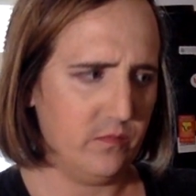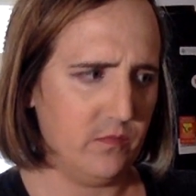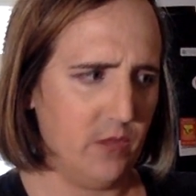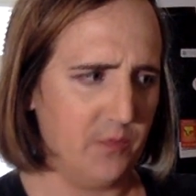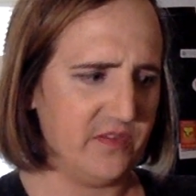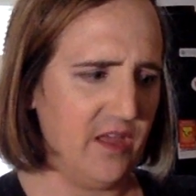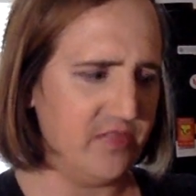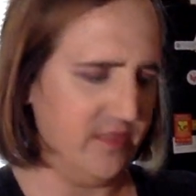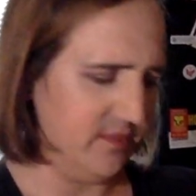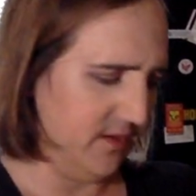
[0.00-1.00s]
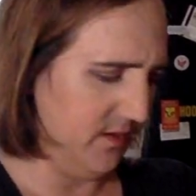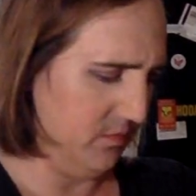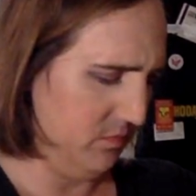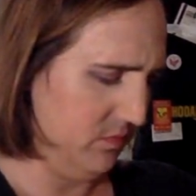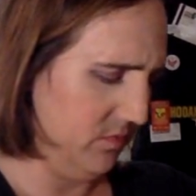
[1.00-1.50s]
upset that
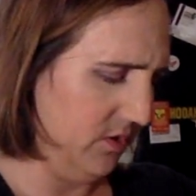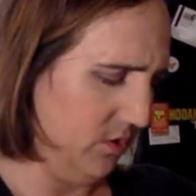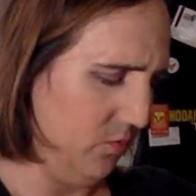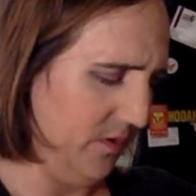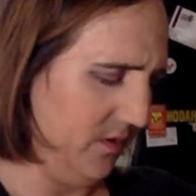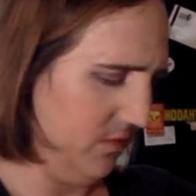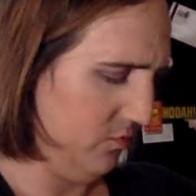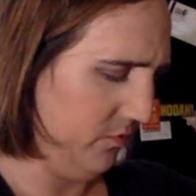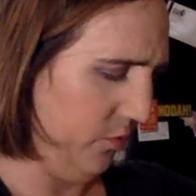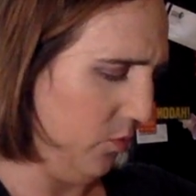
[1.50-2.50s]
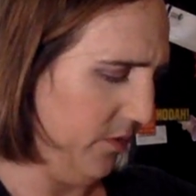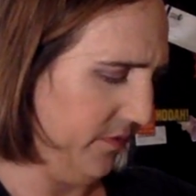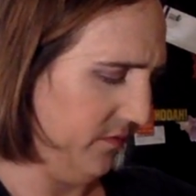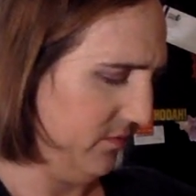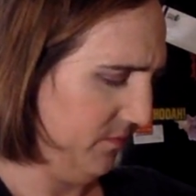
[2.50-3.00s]
when the one
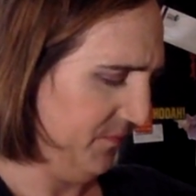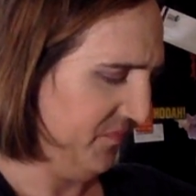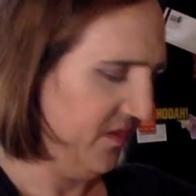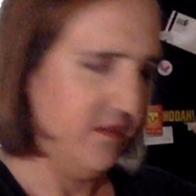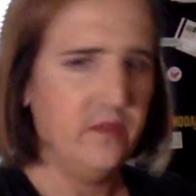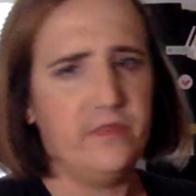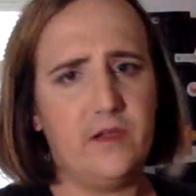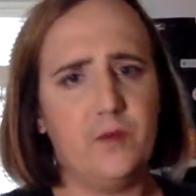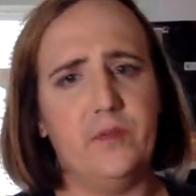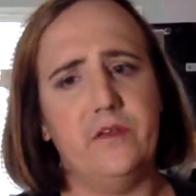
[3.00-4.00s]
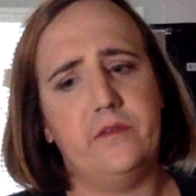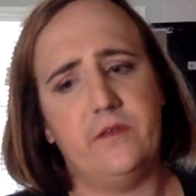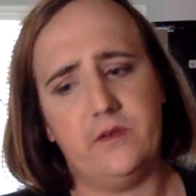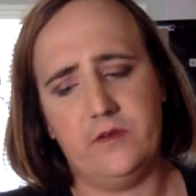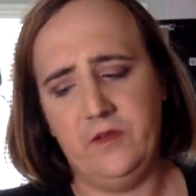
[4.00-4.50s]
therapist
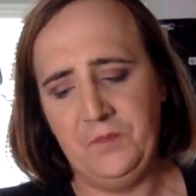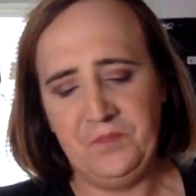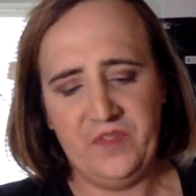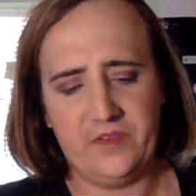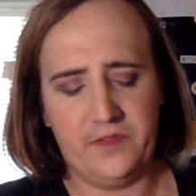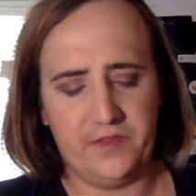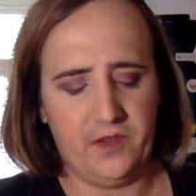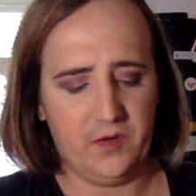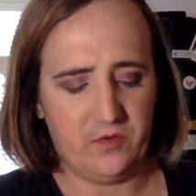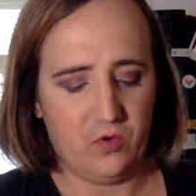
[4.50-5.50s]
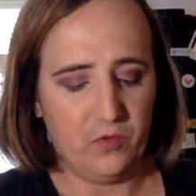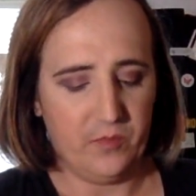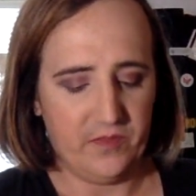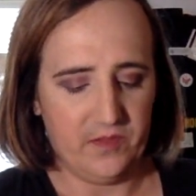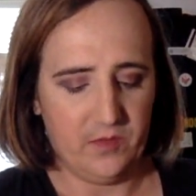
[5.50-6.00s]
said that they told him
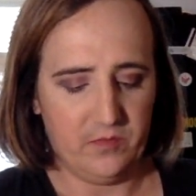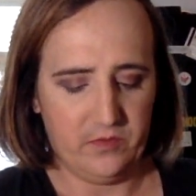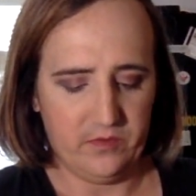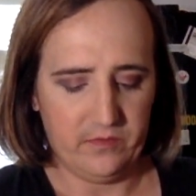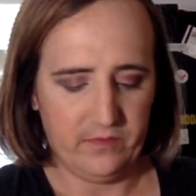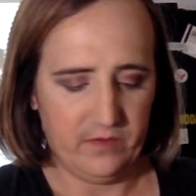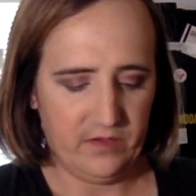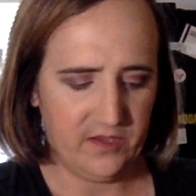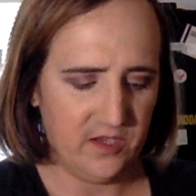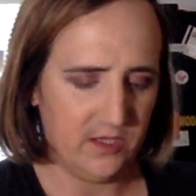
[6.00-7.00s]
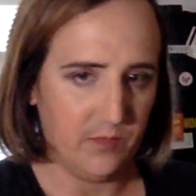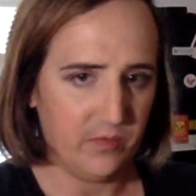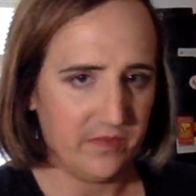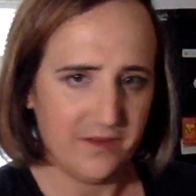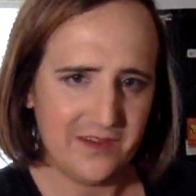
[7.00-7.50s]
that they didn't believe in
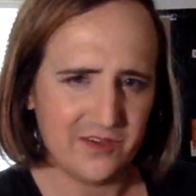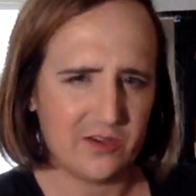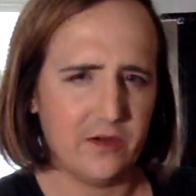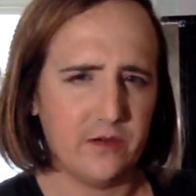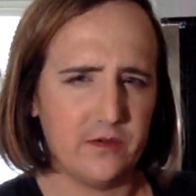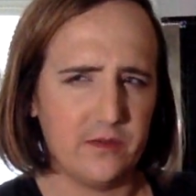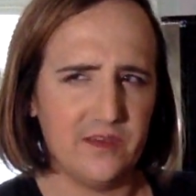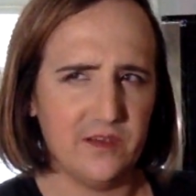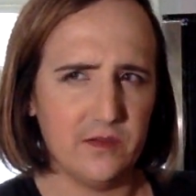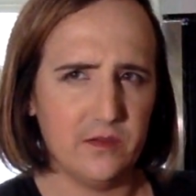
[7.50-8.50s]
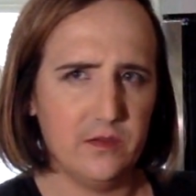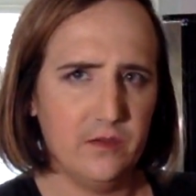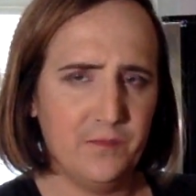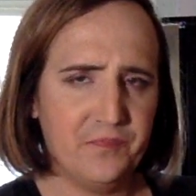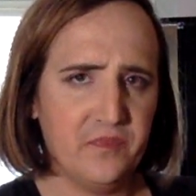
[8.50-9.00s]
gatekeeping, that he's trying to get
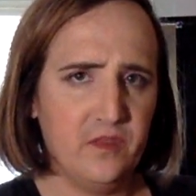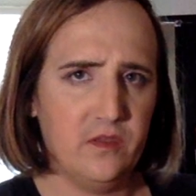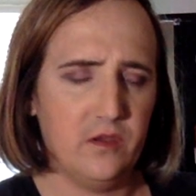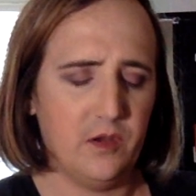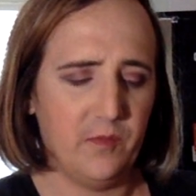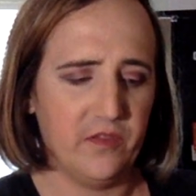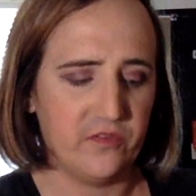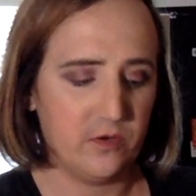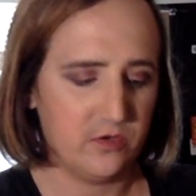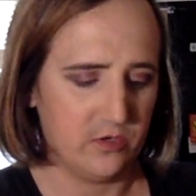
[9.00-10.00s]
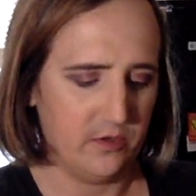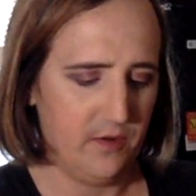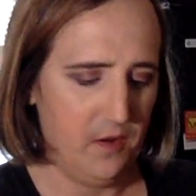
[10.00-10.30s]
his surgery.